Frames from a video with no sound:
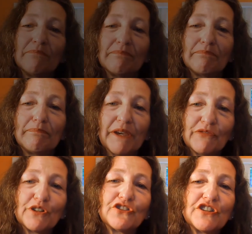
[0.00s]

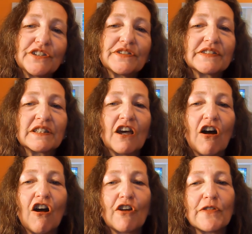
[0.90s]
Beverages
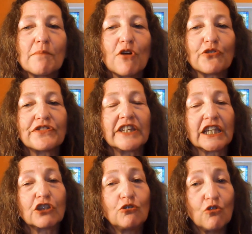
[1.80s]
are the most
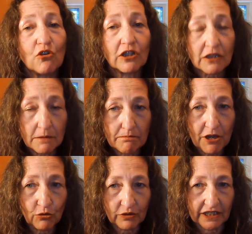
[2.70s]
ignored
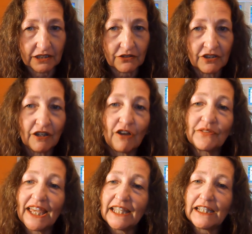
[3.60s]
component of
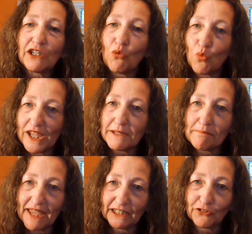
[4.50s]
any weight
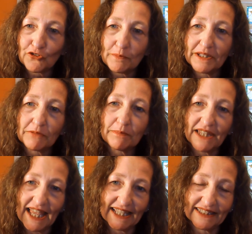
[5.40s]
management
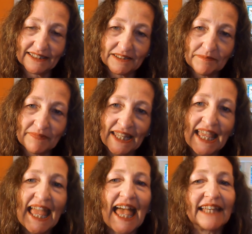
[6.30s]
plan
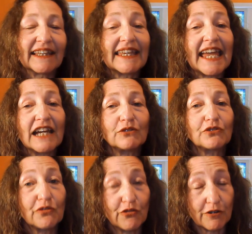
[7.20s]
and account
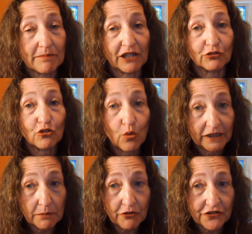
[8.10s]
for about
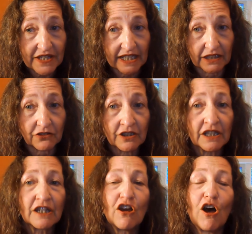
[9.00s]
20%
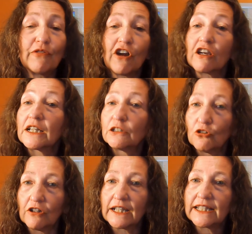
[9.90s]
of our
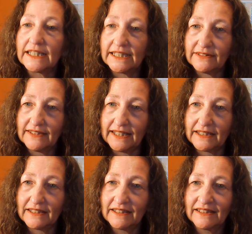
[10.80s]
caloric intake.
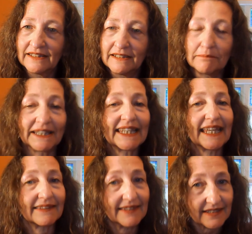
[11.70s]
But get
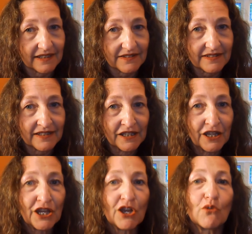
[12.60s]
this,
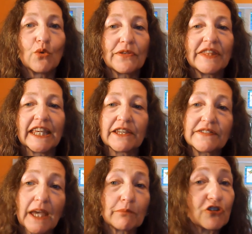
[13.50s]
with the
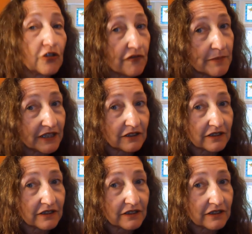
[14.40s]
exception of milk,